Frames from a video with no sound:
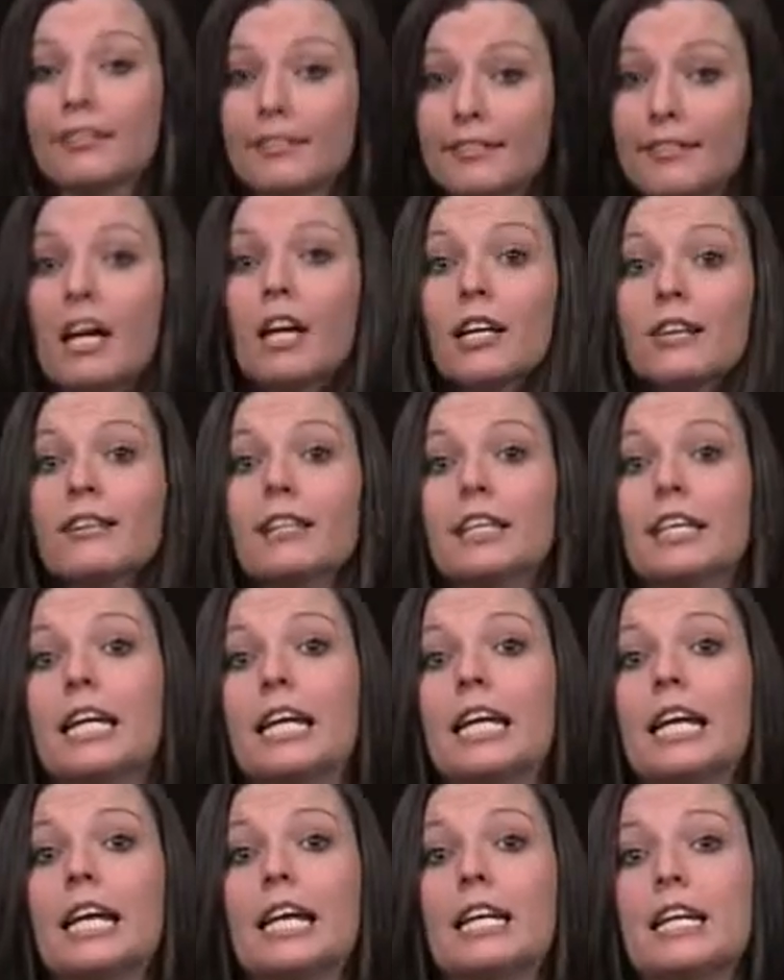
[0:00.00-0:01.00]

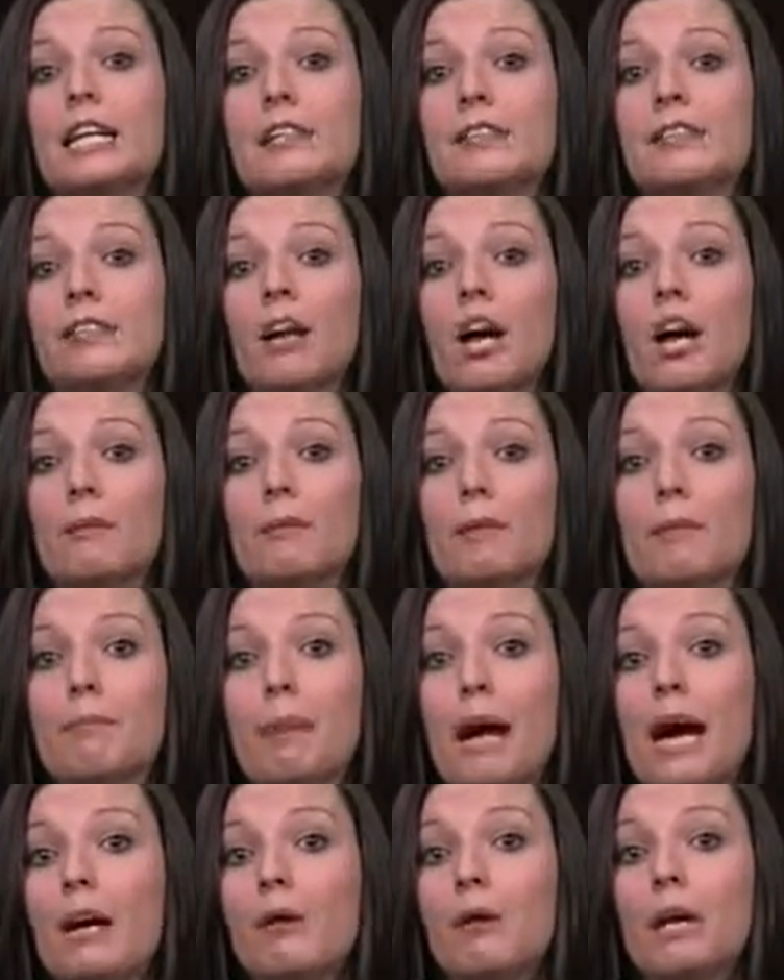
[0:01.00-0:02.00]
certainly in his time in
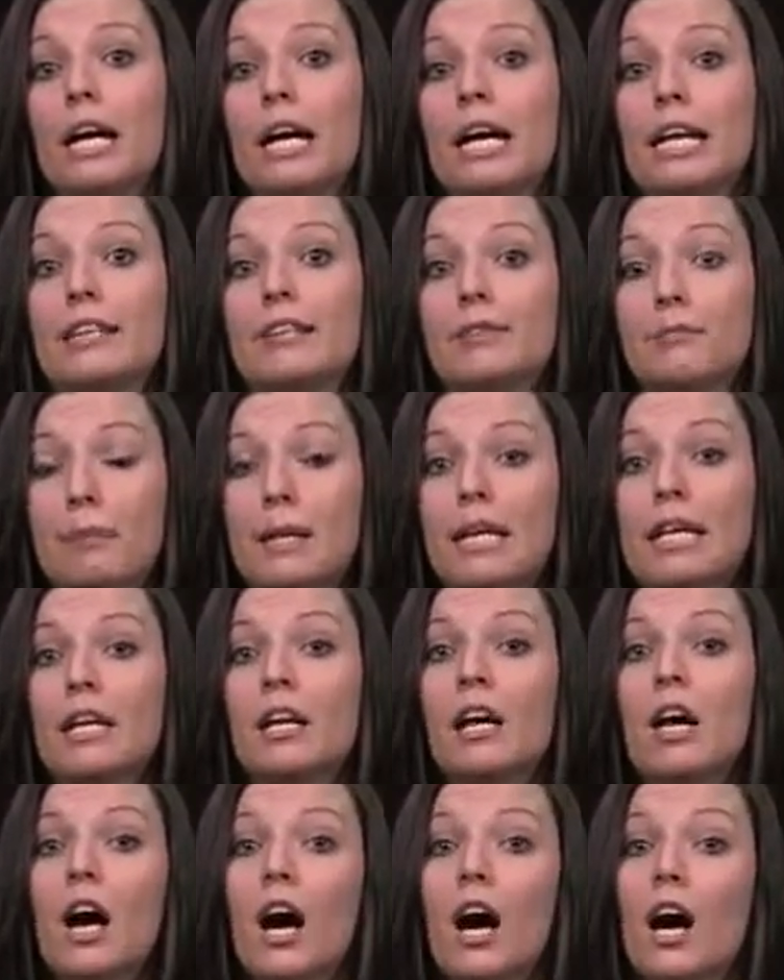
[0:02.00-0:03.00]
power, it's been
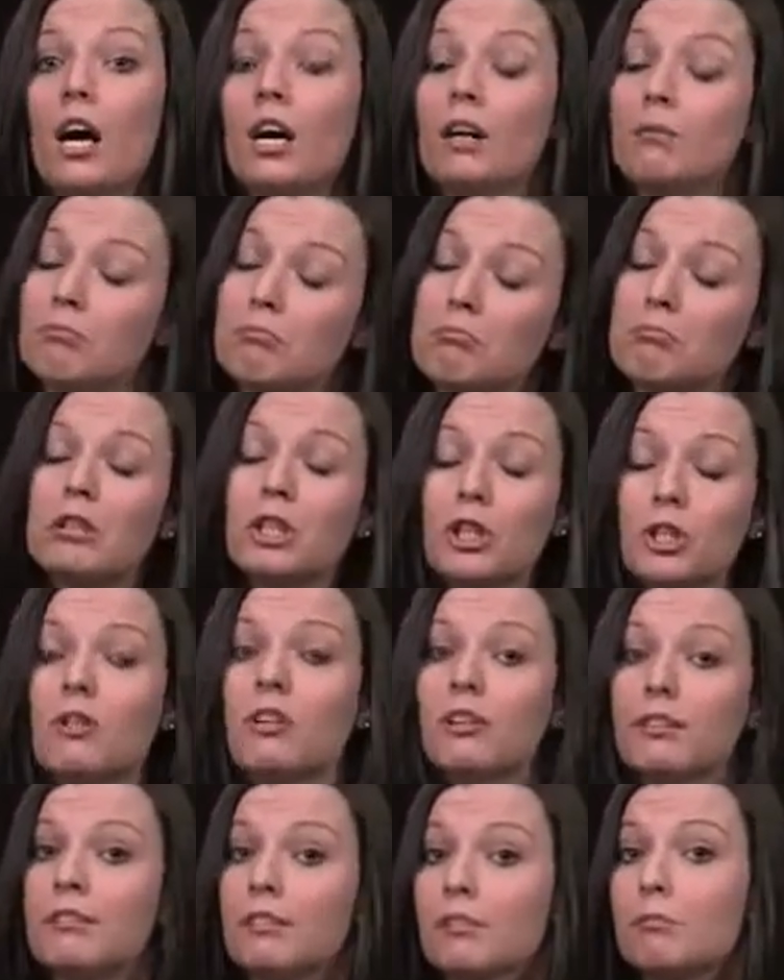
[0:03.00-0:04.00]

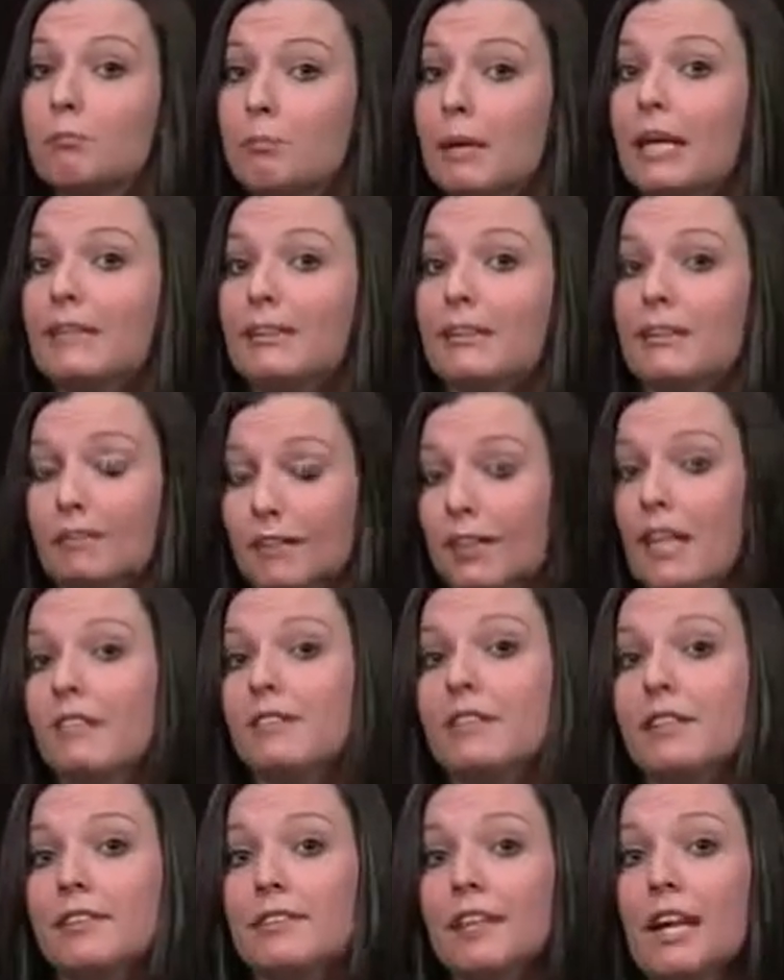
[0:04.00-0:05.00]
it's safe
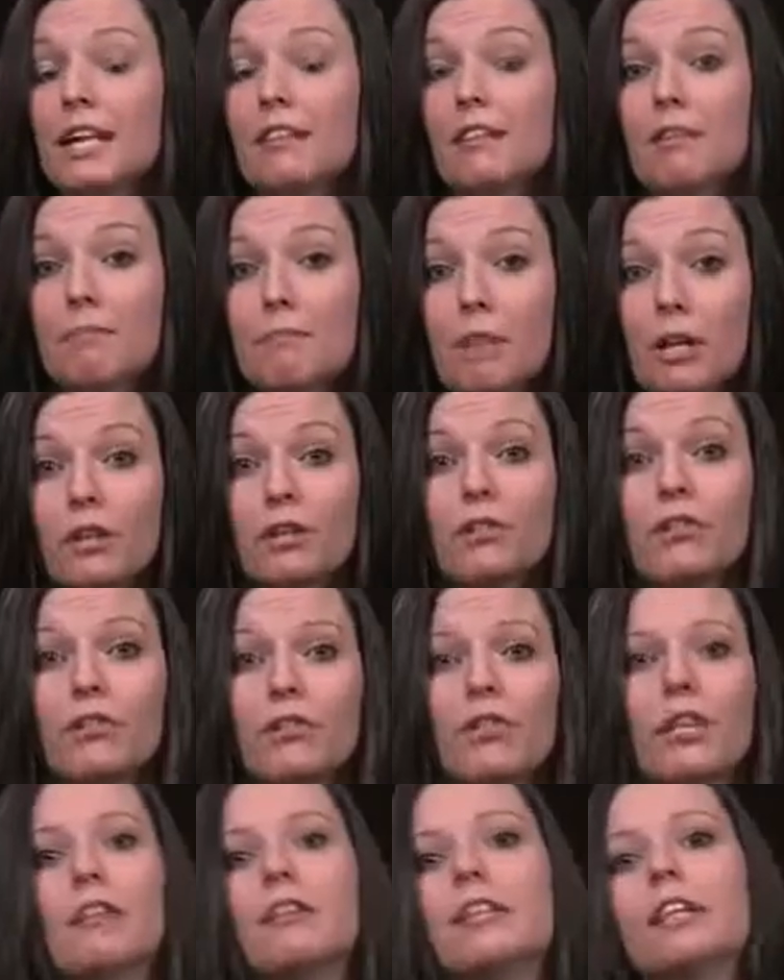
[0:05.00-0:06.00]
to say the most
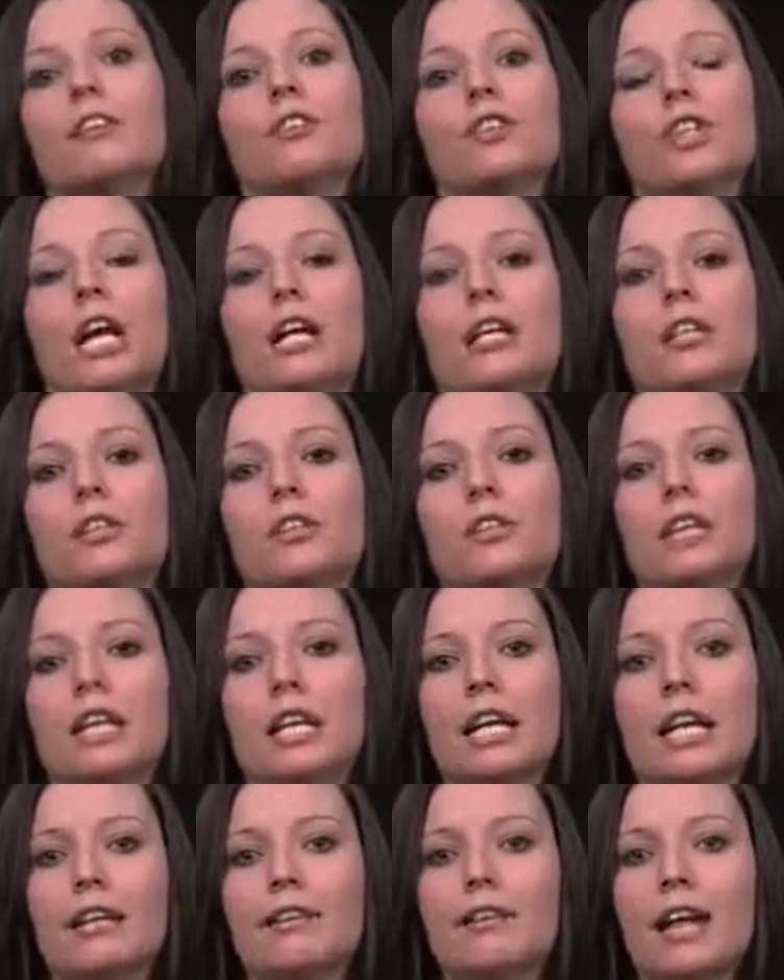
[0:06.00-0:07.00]
serious challenge that
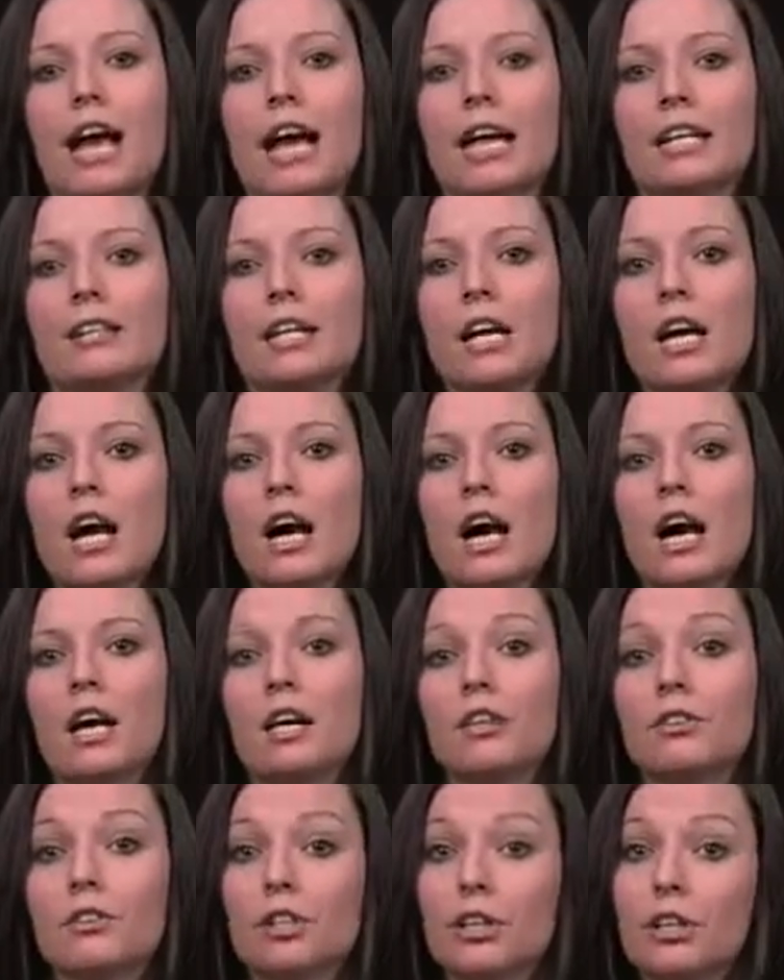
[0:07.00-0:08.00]
he's had
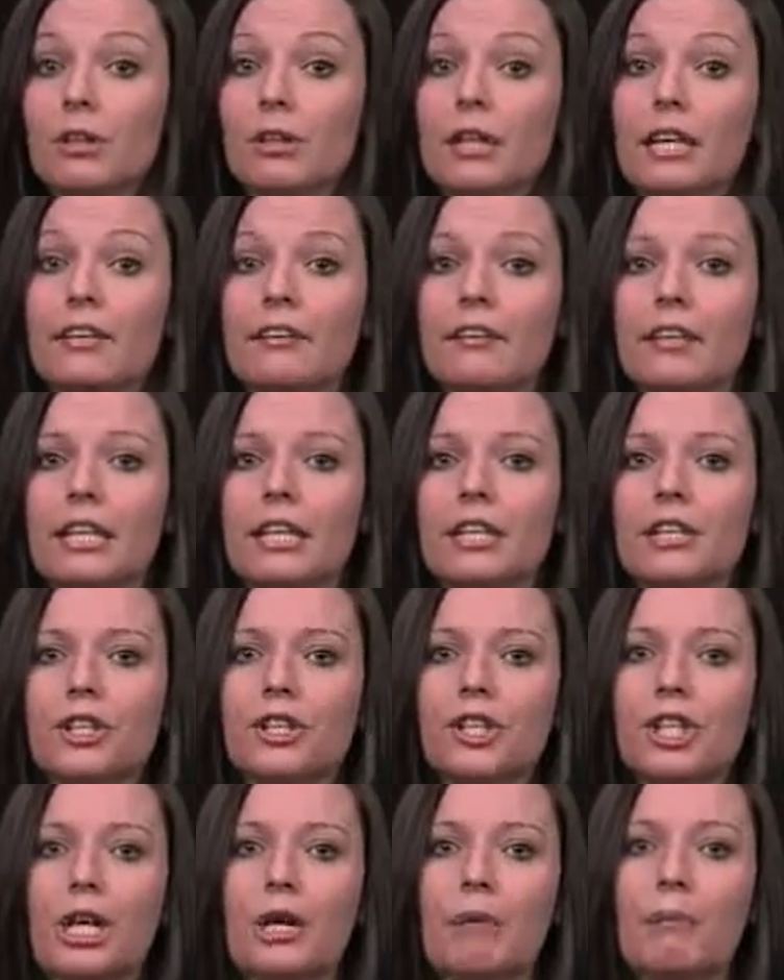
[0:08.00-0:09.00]
to his
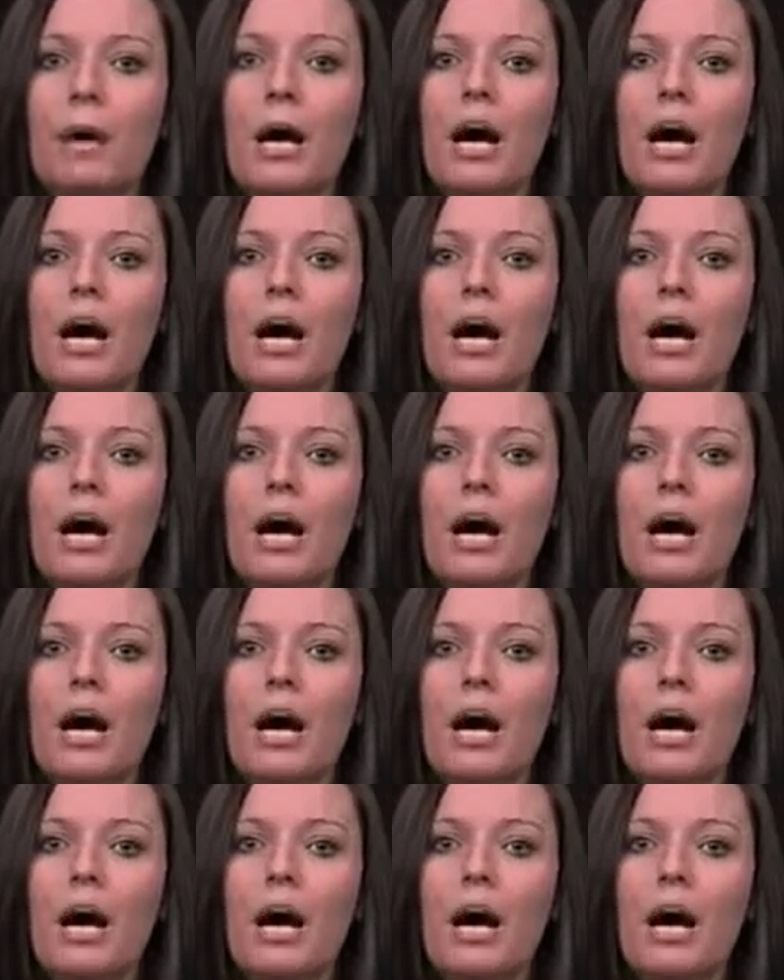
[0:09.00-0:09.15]
leadership.